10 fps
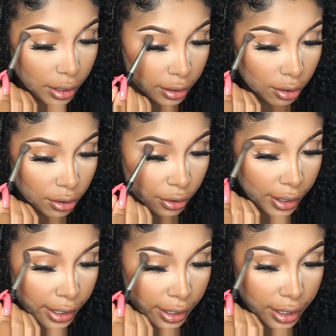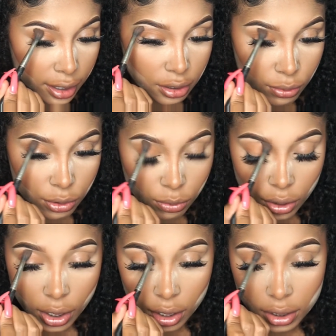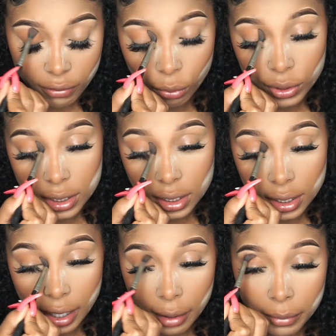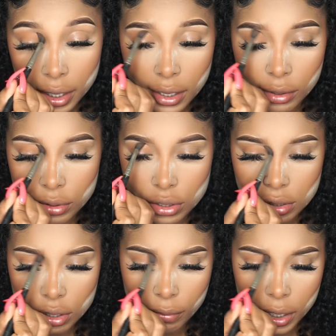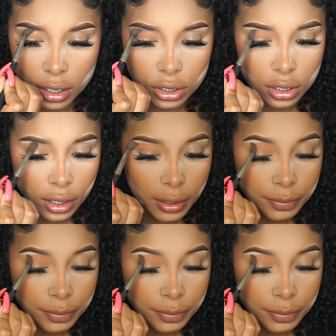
Like, all the crackheads was whistling at me. It was just too much.